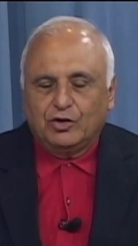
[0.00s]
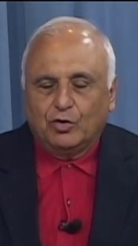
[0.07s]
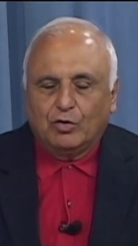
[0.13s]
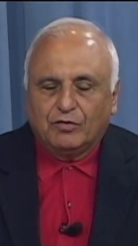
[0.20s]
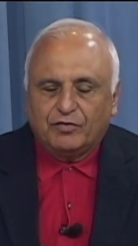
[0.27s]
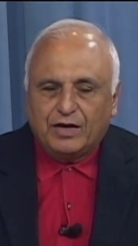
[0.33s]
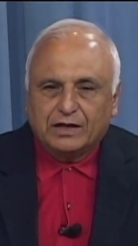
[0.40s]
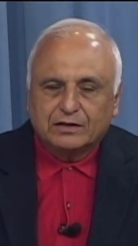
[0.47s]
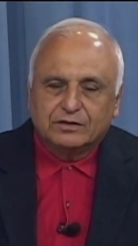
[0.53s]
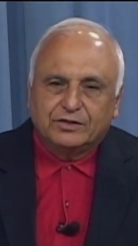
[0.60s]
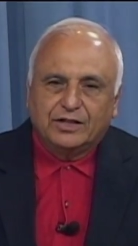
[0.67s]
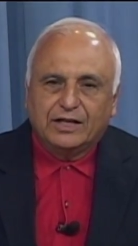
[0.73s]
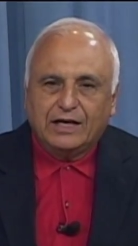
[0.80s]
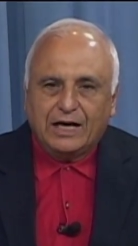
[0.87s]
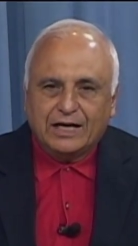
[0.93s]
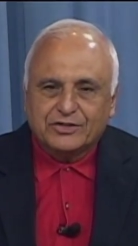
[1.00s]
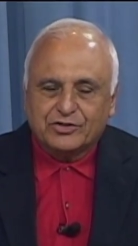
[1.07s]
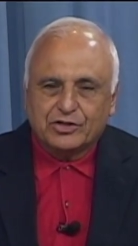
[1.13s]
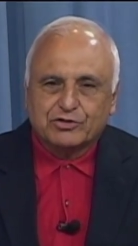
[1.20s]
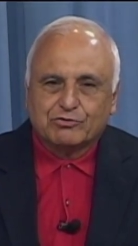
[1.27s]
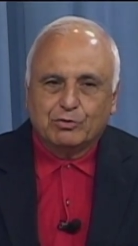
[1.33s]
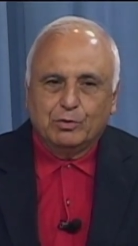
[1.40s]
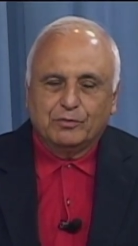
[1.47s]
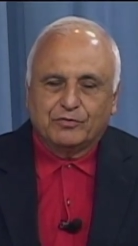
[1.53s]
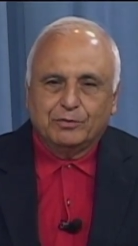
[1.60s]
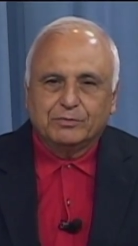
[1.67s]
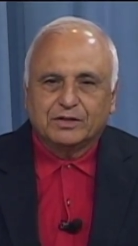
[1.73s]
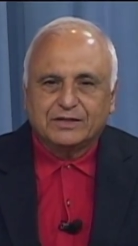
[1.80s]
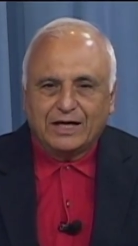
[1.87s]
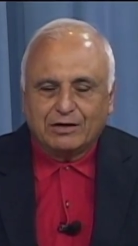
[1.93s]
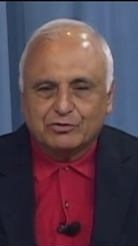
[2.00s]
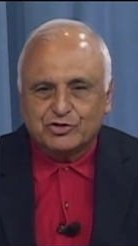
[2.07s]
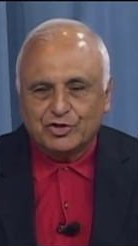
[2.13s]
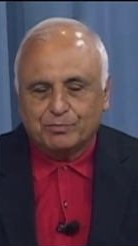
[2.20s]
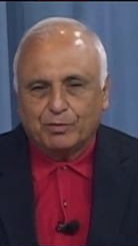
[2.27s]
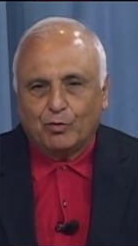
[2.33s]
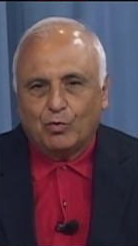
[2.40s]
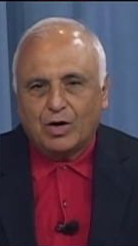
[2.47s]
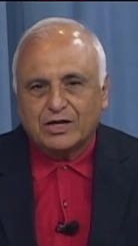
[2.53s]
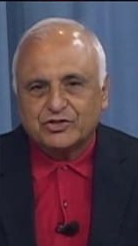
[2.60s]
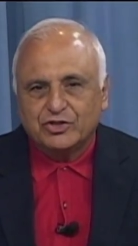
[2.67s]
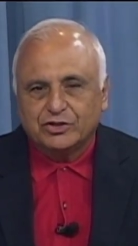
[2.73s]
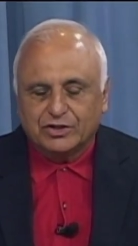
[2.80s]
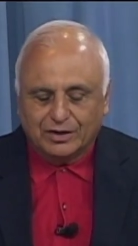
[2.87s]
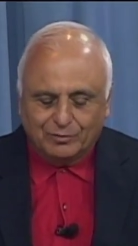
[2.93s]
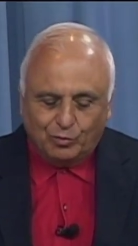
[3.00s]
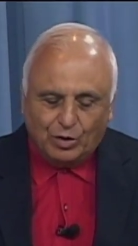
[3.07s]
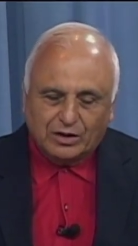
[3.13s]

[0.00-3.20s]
the all-volunteer access crew from the Township of Washington.